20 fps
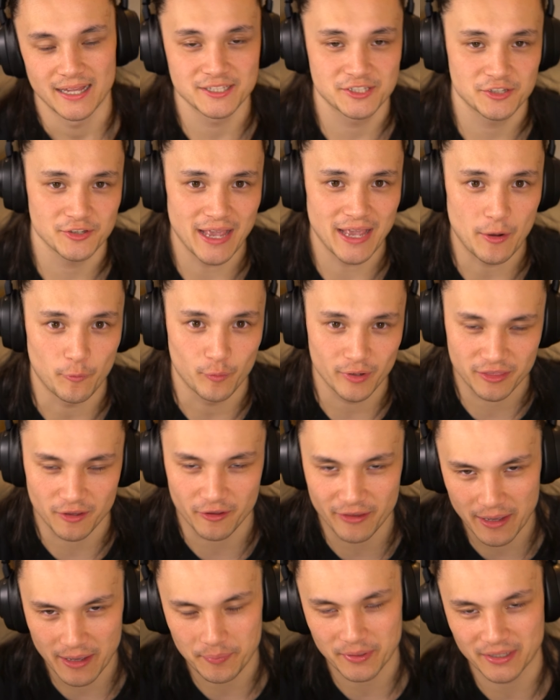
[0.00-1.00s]
And so yeah, with
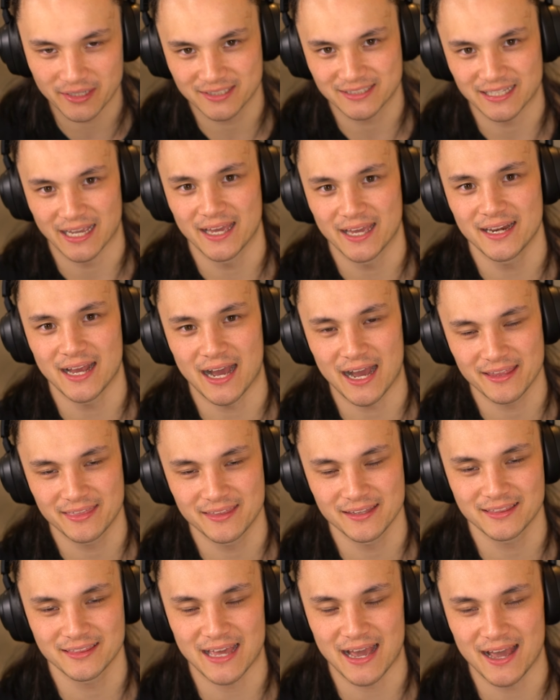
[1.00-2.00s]
all that being said, I
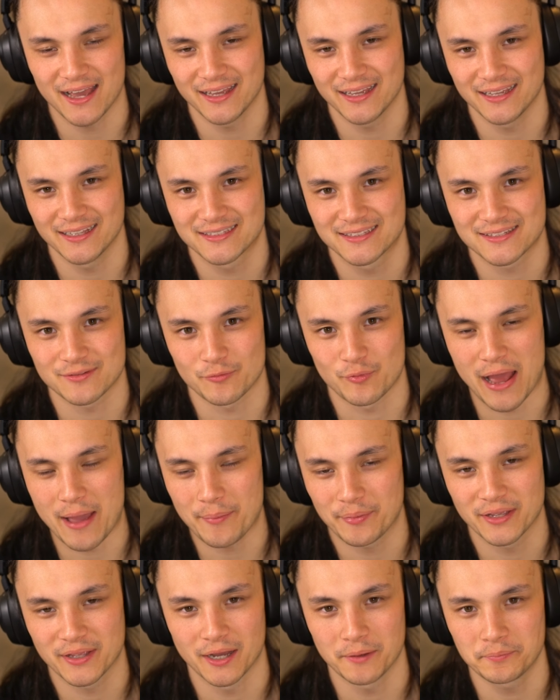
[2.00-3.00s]
think that it's
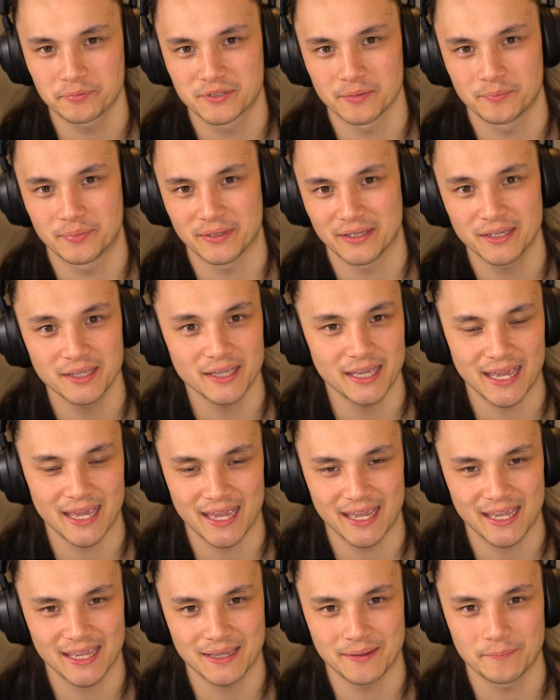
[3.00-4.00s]
wrapping up to be
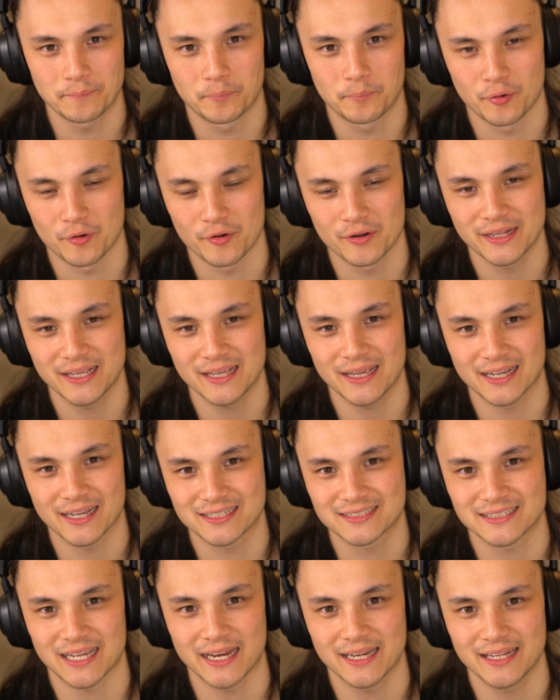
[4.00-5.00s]
a pretty
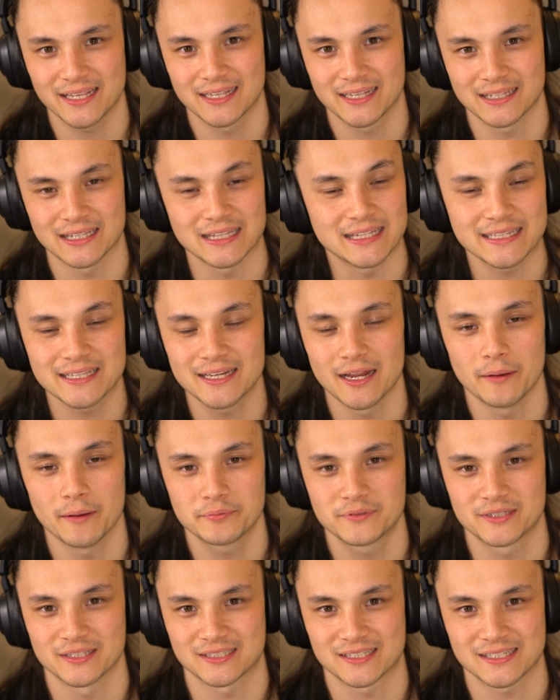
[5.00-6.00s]
exciting lead
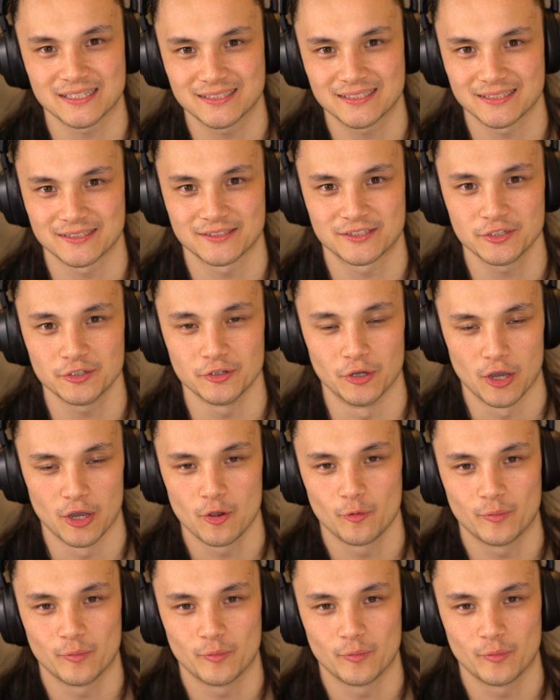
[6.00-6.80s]
up to season 2.